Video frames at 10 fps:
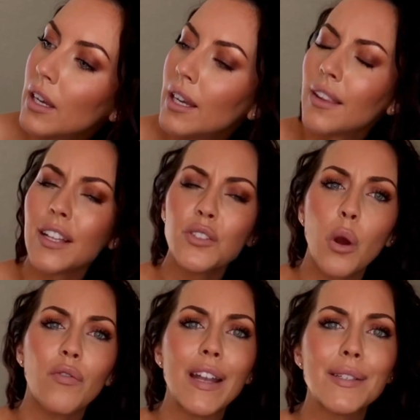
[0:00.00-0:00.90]
That's no
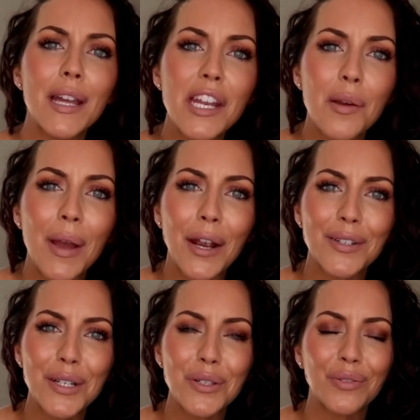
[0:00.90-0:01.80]
offense to any of my
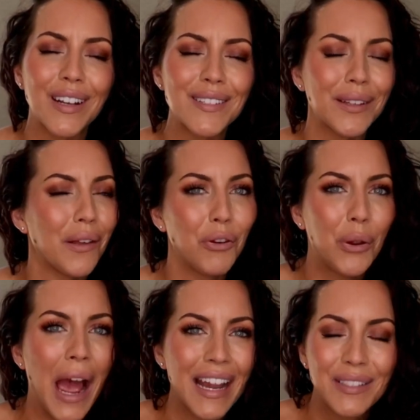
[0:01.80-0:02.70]
hairdresser friends. I love you
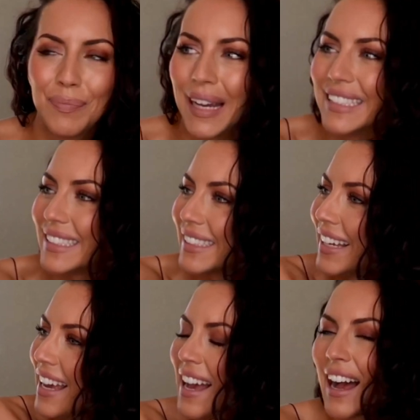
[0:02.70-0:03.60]
guys, but
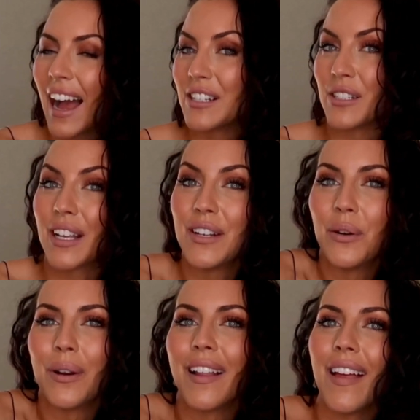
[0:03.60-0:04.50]
I know
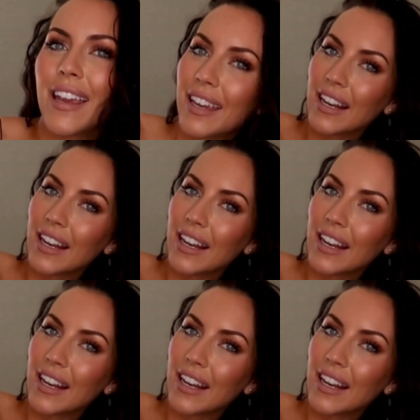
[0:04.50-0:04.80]
what I like, and